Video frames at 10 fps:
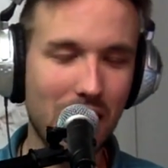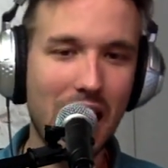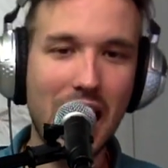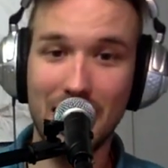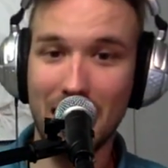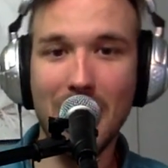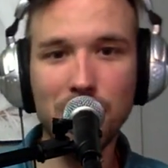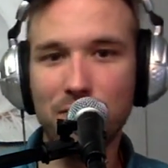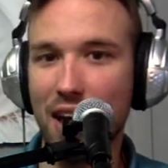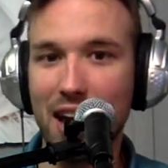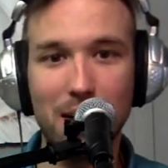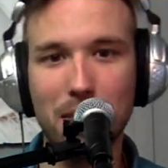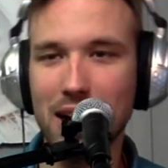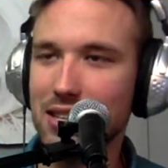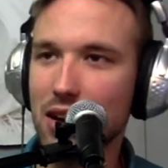I'm fanning
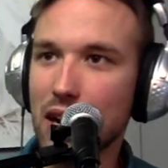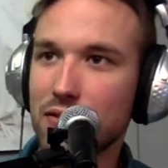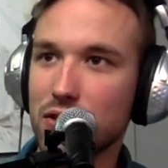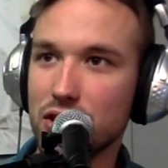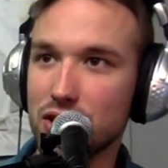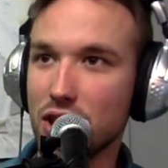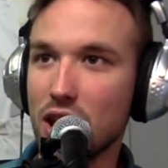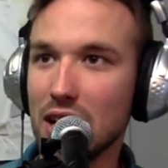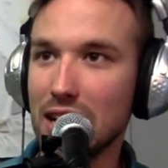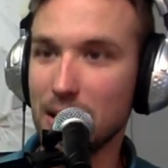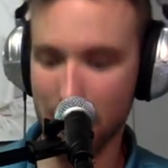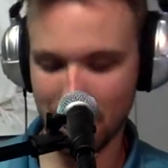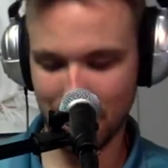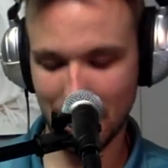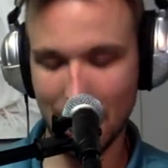myself after just talking
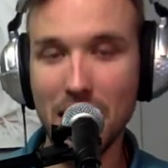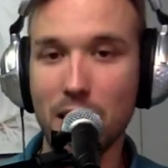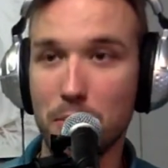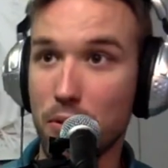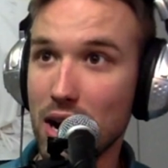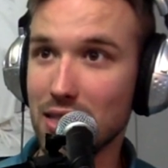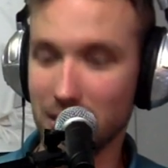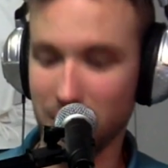about it. I'm out of breath a little bit.